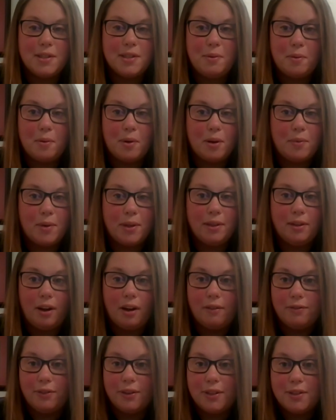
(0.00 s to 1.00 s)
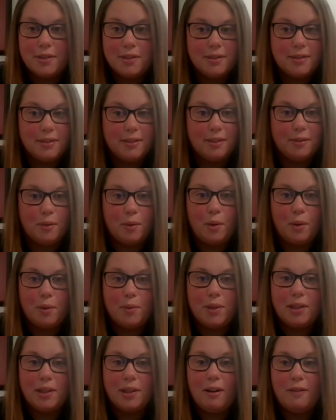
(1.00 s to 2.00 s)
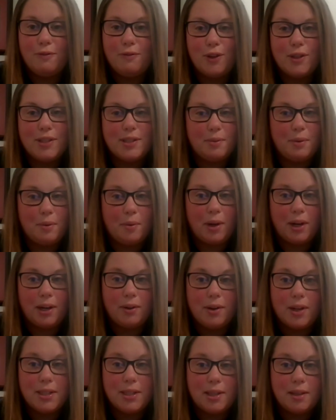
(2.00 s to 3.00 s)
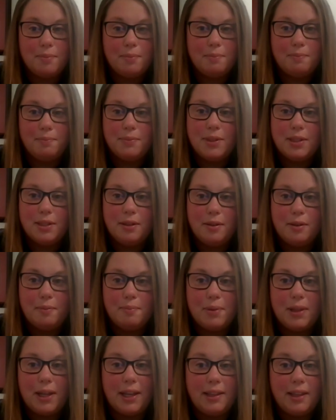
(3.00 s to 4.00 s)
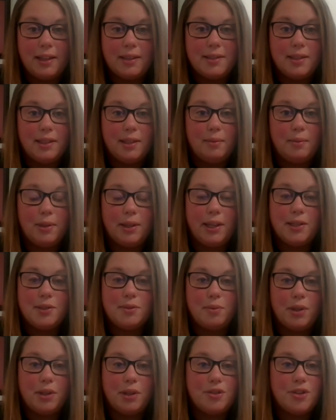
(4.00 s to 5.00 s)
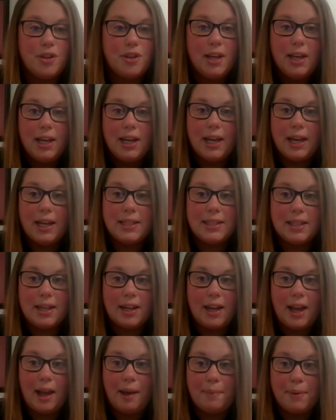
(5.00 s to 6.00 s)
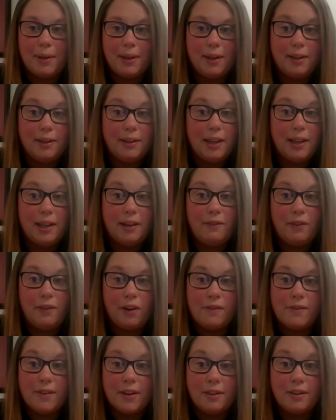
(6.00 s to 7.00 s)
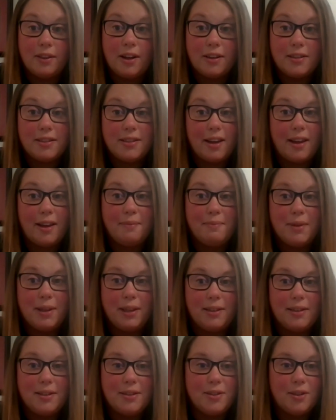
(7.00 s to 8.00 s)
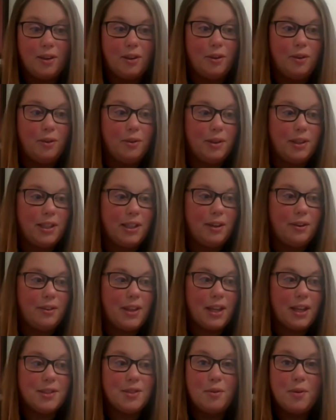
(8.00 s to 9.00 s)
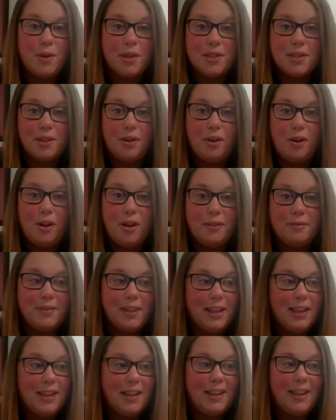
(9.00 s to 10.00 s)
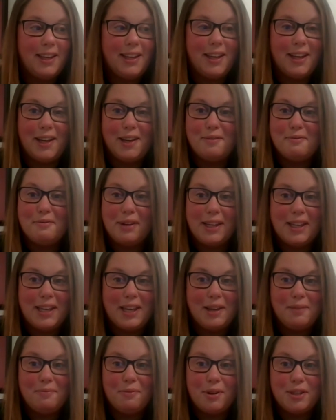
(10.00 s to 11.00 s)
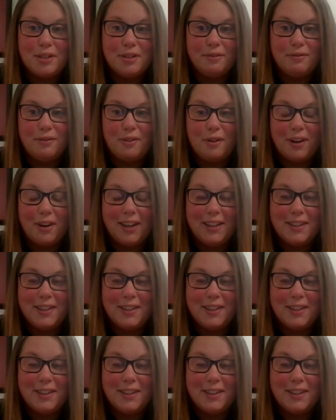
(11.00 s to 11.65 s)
we want to win the conference. We want to win the conference and we want to go on to play in the NCAAs, which has not happened in a very, very long time. And so, that's always the goal and we keep reaching for it.